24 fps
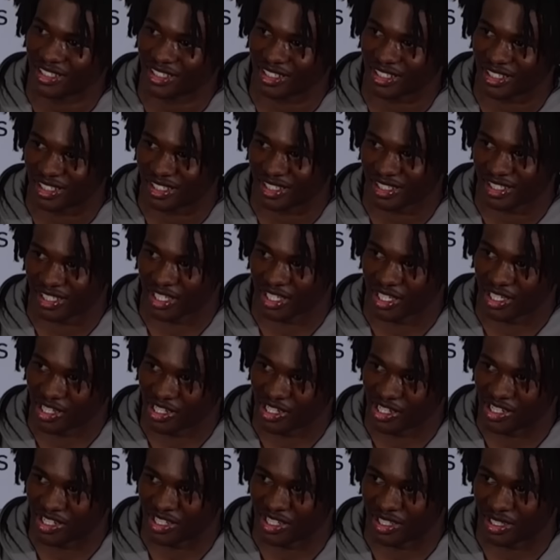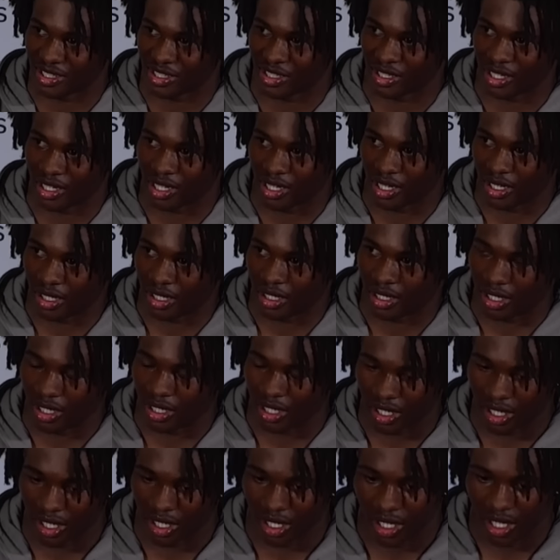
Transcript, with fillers: right now, and what's it like catching passes from him?